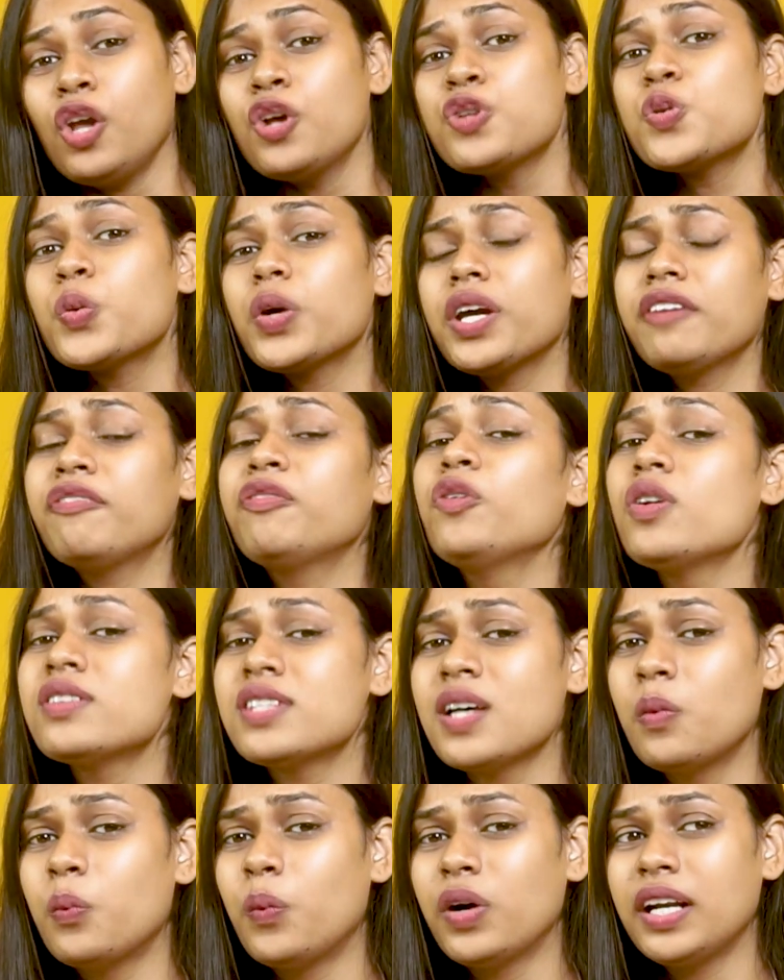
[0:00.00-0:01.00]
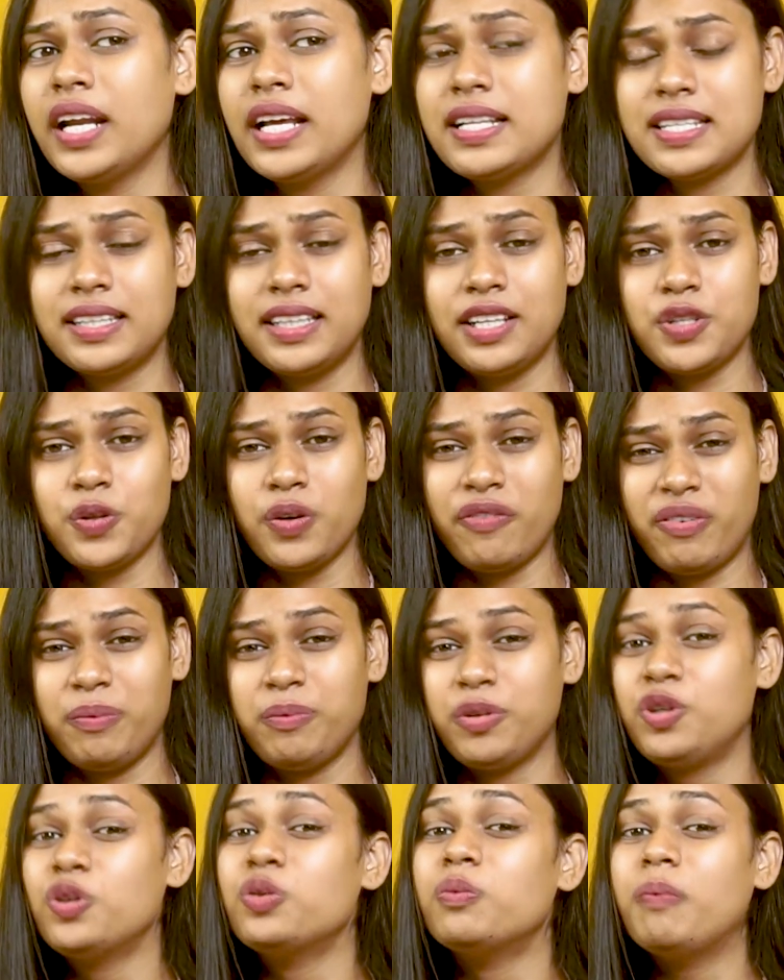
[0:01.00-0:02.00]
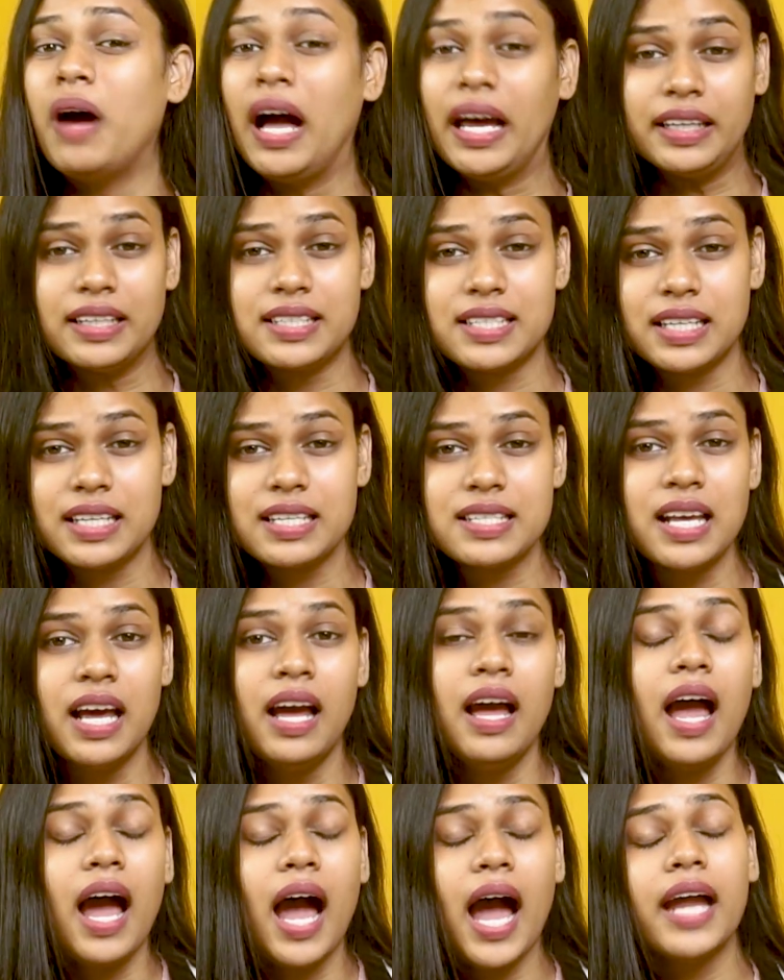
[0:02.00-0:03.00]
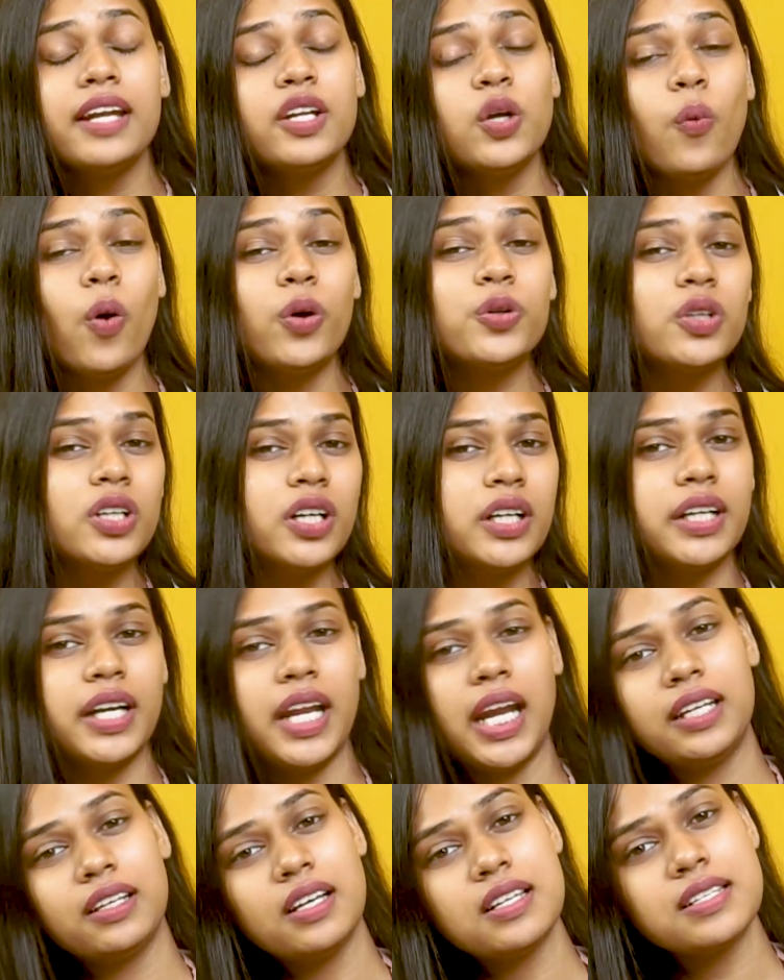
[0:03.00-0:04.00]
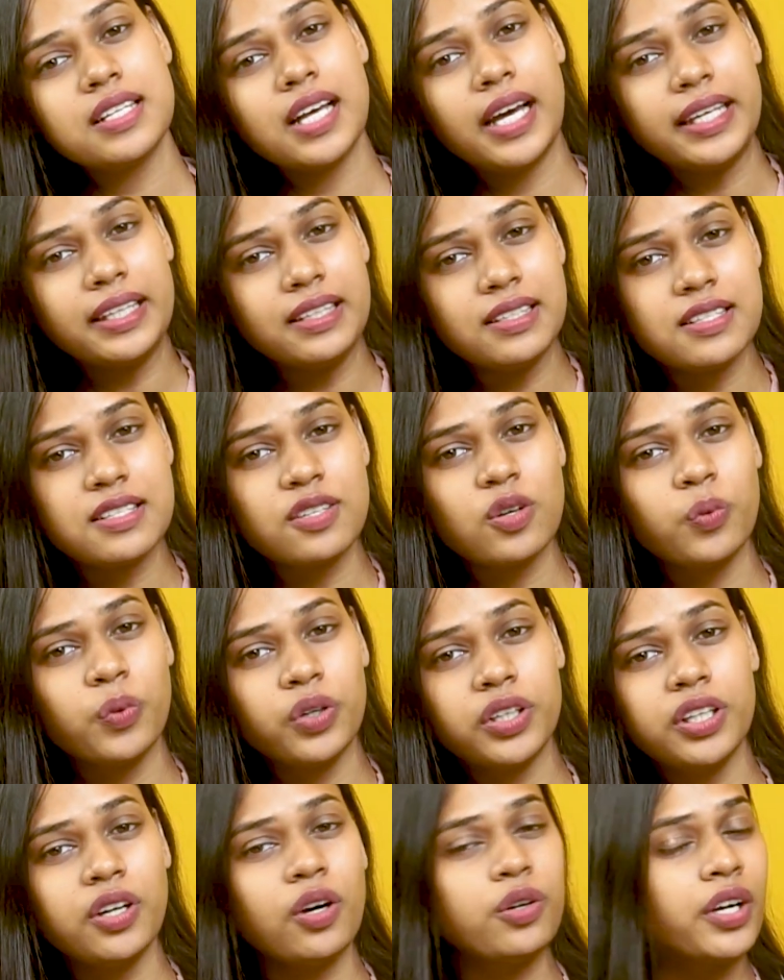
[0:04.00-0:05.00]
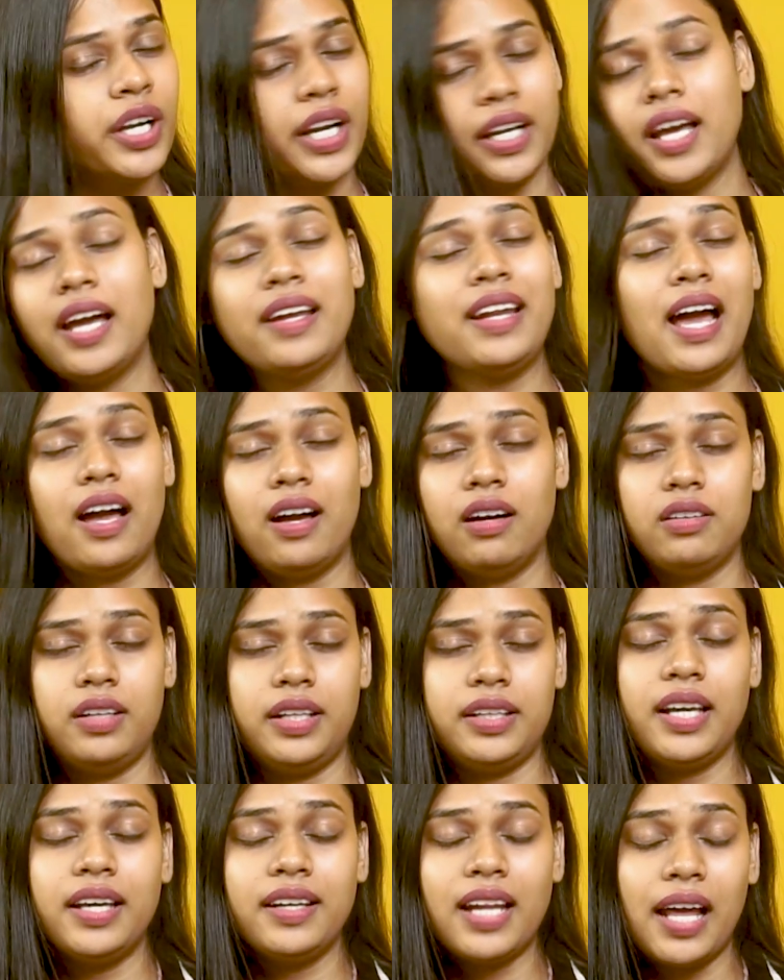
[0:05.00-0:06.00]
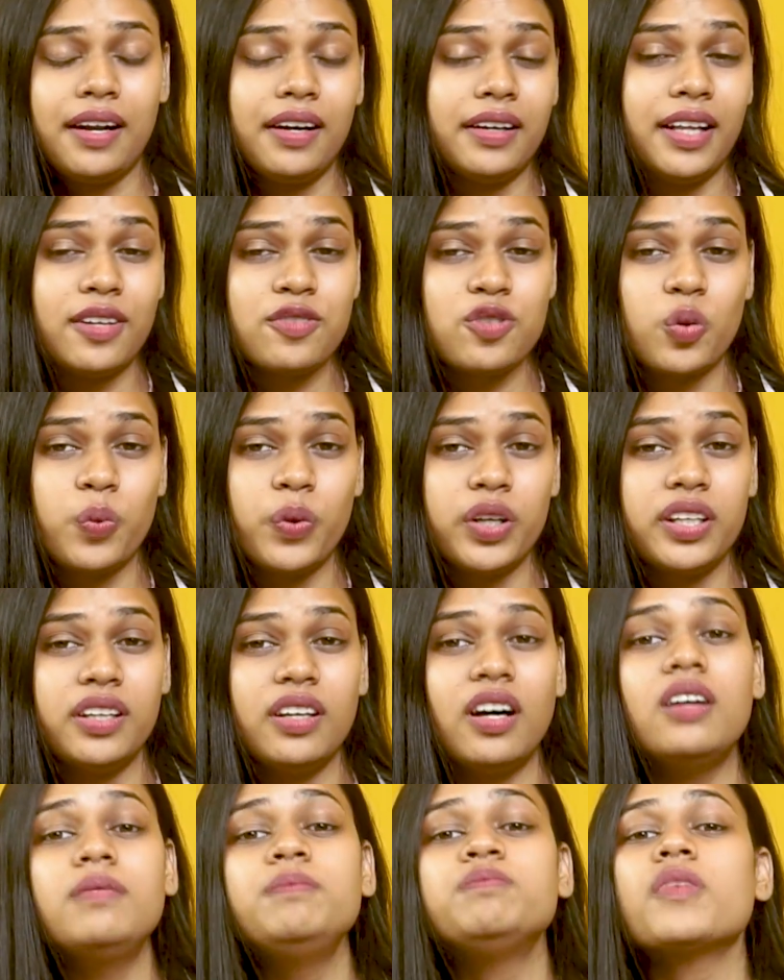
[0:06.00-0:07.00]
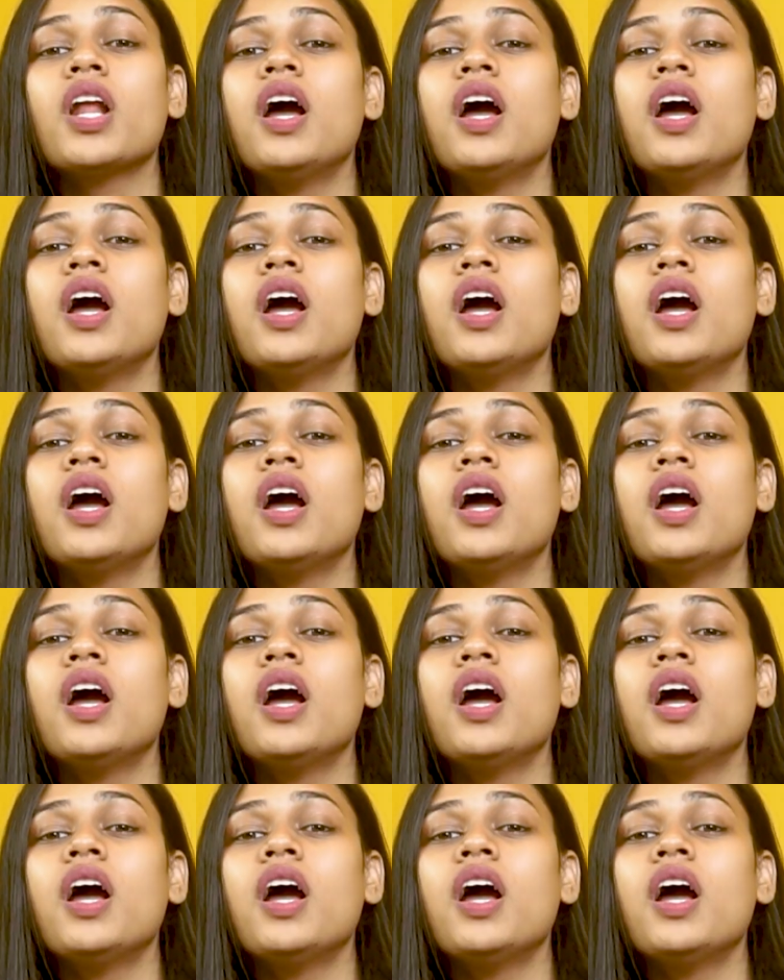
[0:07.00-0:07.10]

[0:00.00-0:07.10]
So if you're someone, let's say that you're from humanities and you want to learn data science over here or data analytics over here,